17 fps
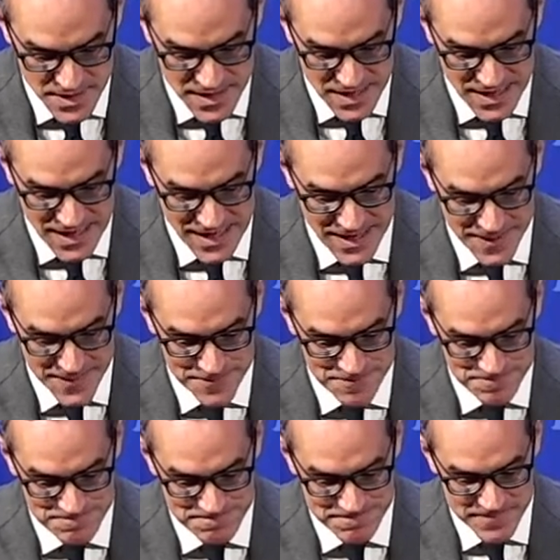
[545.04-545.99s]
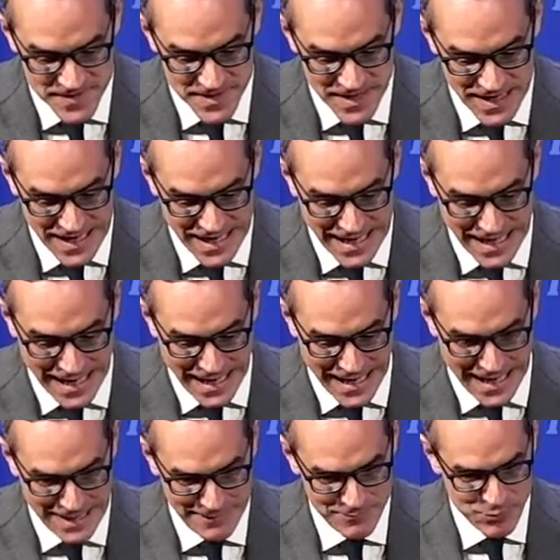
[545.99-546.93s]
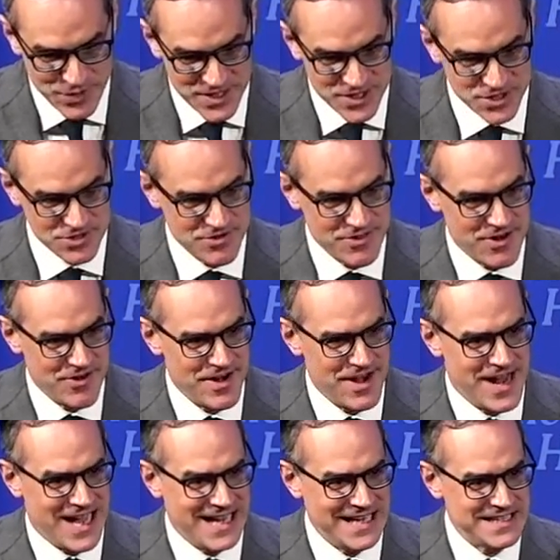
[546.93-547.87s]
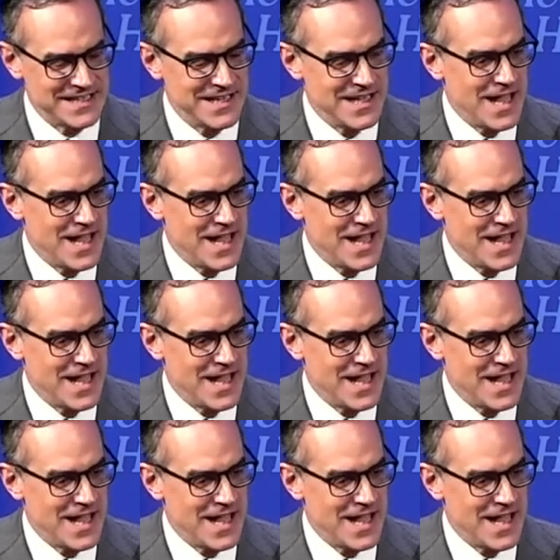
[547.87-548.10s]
I'm pretty sure they're not.